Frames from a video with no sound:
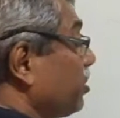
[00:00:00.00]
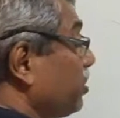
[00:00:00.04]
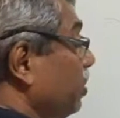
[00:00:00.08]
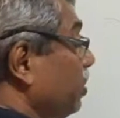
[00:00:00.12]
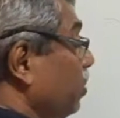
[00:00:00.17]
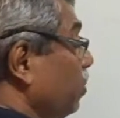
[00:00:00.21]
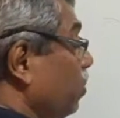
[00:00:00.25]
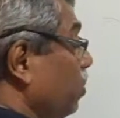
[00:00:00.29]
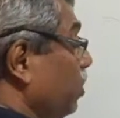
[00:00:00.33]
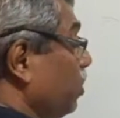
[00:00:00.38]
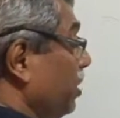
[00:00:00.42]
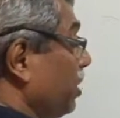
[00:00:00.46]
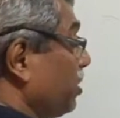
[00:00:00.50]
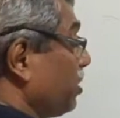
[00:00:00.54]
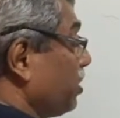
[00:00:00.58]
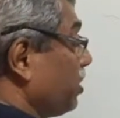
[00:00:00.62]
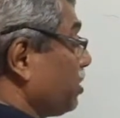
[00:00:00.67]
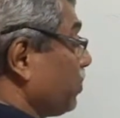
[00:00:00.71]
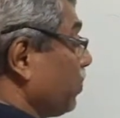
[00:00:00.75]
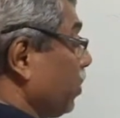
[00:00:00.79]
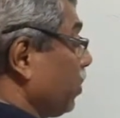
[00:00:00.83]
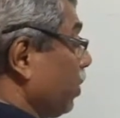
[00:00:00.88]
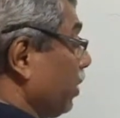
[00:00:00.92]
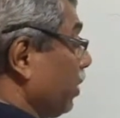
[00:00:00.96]
the road at this
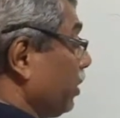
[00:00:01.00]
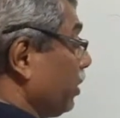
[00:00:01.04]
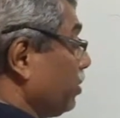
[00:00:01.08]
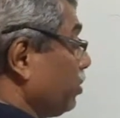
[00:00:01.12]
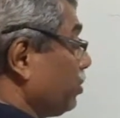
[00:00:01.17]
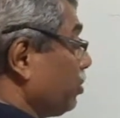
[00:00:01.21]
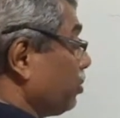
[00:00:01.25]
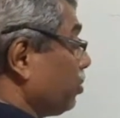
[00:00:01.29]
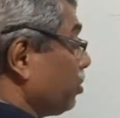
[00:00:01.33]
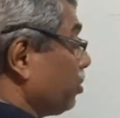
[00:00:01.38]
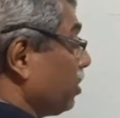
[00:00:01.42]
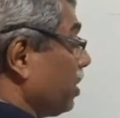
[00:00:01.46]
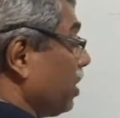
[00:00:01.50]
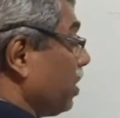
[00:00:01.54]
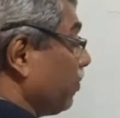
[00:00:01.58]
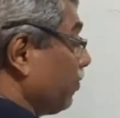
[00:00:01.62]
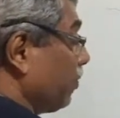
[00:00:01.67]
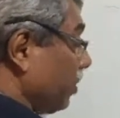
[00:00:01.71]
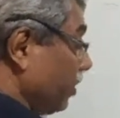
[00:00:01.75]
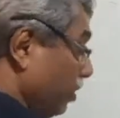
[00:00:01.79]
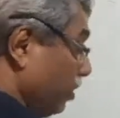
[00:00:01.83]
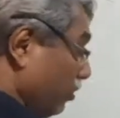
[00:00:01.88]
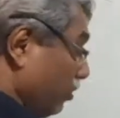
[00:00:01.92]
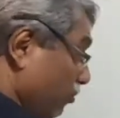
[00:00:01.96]
point
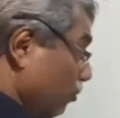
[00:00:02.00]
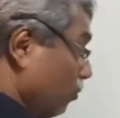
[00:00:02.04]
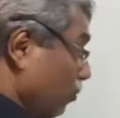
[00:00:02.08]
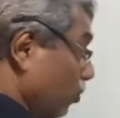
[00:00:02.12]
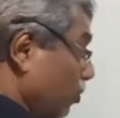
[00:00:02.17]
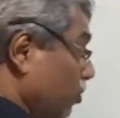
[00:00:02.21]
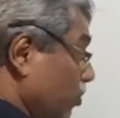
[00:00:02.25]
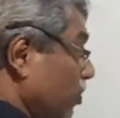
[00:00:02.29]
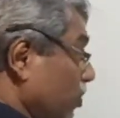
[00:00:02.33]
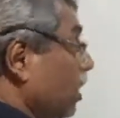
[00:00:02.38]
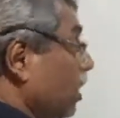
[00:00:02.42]
with a force,